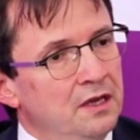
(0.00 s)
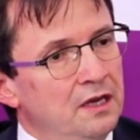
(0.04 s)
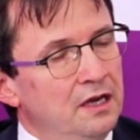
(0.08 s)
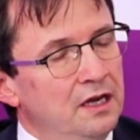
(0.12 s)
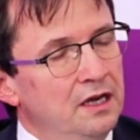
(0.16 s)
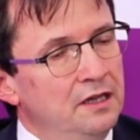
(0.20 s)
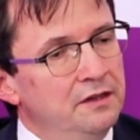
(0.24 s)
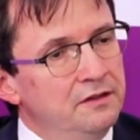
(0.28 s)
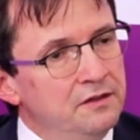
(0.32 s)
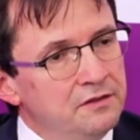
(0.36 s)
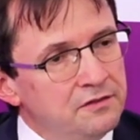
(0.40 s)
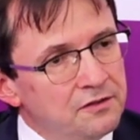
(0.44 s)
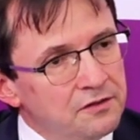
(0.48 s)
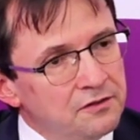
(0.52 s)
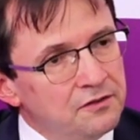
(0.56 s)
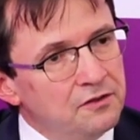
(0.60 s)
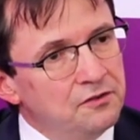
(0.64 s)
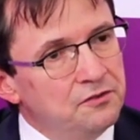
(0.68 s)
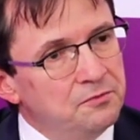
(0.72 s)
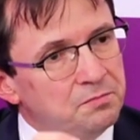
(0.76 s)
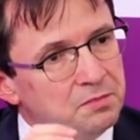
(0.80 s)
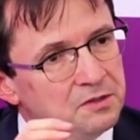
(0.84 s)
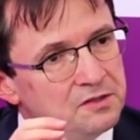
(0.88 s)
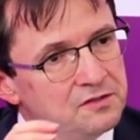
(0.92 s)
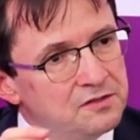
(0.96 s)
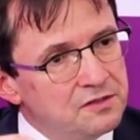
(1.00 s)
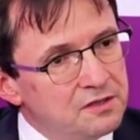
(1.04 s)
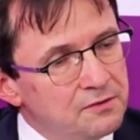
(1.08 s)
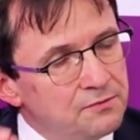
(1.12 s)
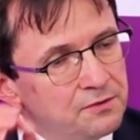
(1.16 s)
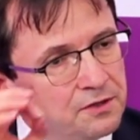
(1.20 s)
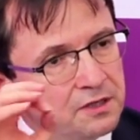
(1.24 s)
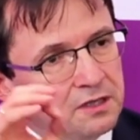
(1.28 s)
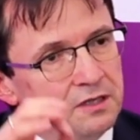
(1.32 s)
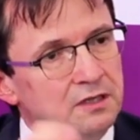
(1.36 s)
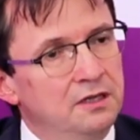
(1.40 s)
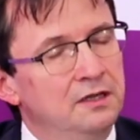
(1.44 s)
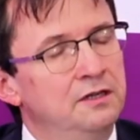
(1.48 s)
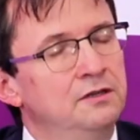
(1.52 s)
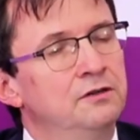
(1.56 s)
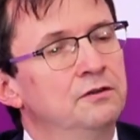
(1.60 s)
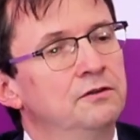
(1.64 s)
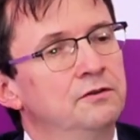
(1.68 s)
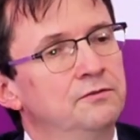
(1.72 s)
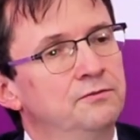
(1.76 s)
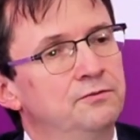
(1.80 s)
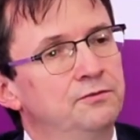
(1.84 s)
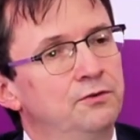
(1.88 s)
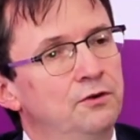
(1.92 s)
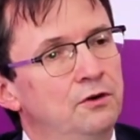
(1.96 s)
And this is a specific kind
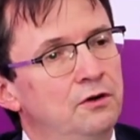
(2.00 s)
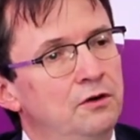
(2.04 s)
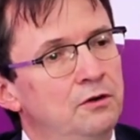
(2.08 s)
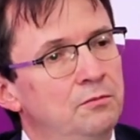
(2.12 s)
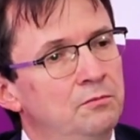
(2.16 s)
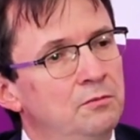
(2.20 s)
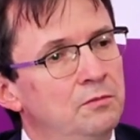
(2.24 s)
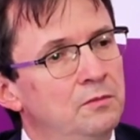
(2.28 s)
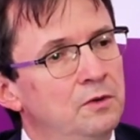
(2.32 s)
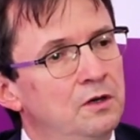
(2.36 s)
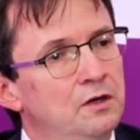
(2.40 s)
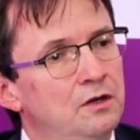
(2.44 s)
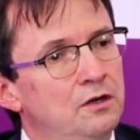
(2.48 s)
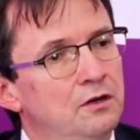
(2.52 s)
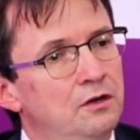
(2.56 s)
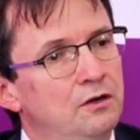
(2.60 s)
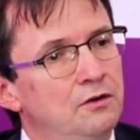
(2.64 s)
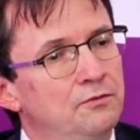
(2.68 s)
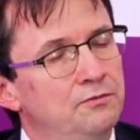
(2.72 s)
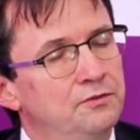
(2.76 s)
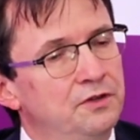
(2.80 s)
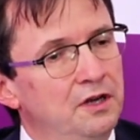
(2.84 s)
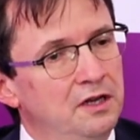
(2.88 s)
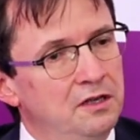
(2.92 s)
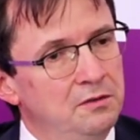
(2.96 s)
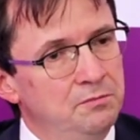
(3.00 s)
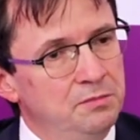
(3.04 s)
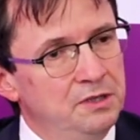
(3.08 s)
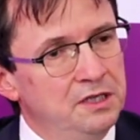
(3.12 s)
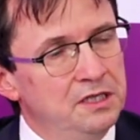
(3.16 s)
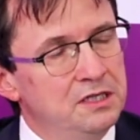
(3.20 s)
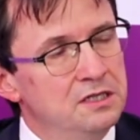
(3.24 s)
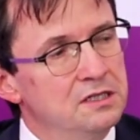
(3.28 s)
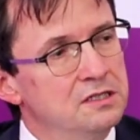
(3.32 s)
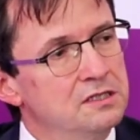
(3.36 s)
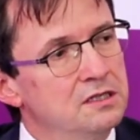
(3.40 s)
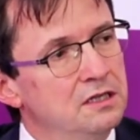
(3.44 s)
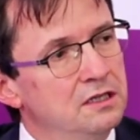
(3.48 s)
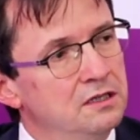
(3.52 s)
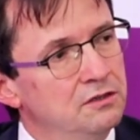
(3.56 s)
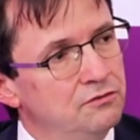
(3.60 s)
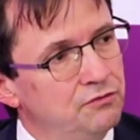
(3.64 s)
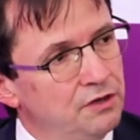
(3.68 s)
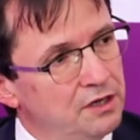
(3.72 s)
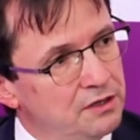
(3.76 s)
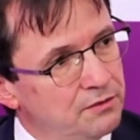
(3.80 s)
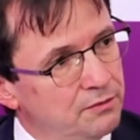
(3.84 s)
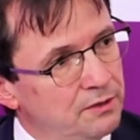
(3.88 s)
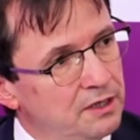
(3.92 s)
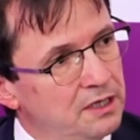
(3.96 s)
of form of diabetes and
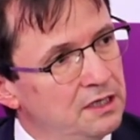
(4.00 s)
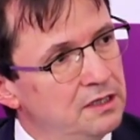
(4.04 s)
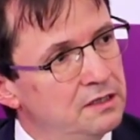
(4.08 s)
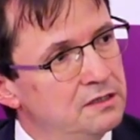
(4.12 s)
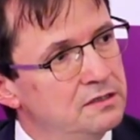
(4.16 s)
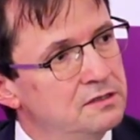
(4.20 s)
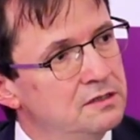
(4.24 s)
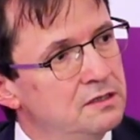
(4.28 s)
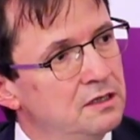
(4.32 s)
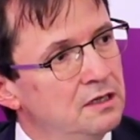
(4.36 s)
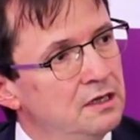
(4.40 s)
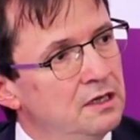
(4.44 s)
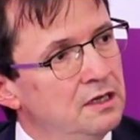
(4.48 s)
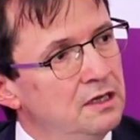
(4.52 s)
requires